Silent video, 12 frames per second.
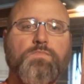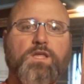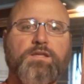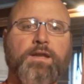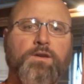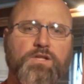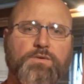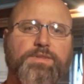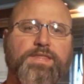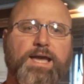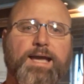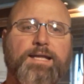not only with
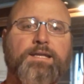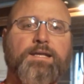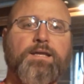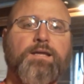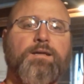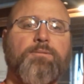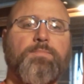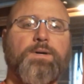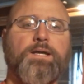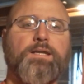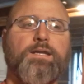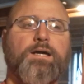that,
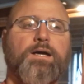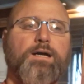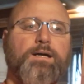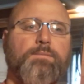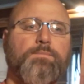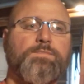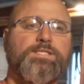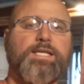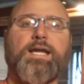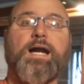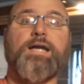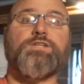but
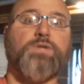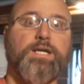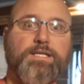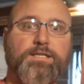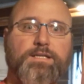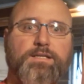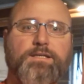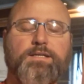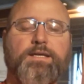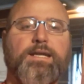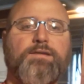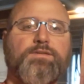staying hydrated
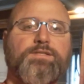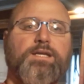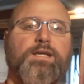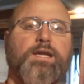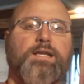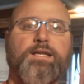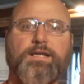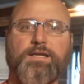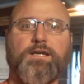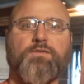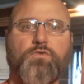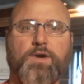and everything and getting
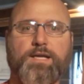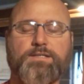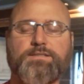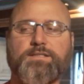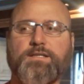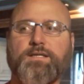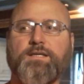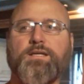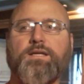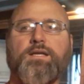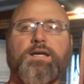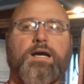enough rest.
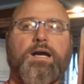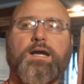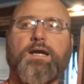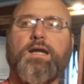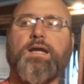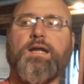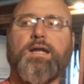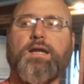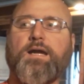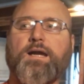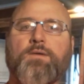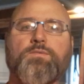I
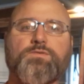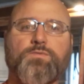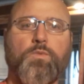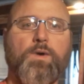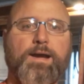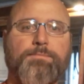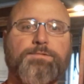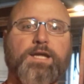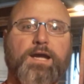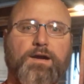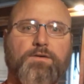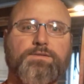was wiped
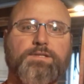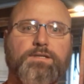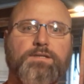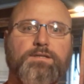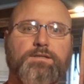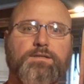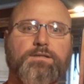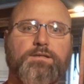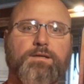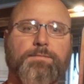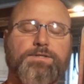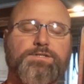out
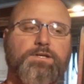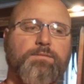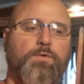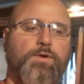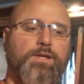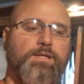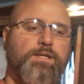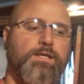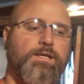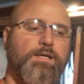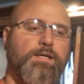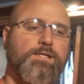come yesterday morning.
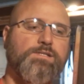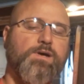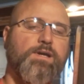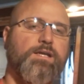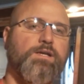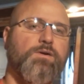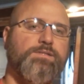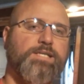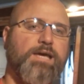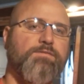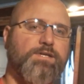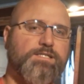So I didn't go as
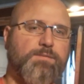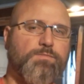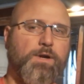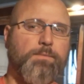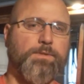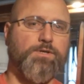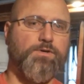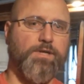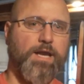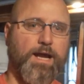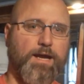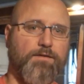heavy as I probably could
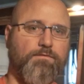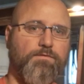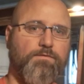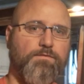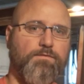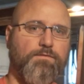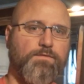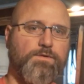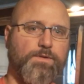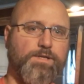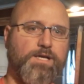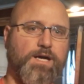have
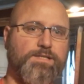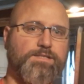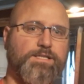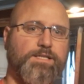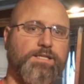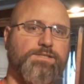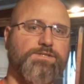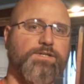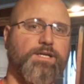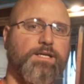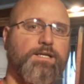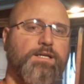doing conjugate
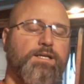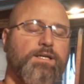yesterday.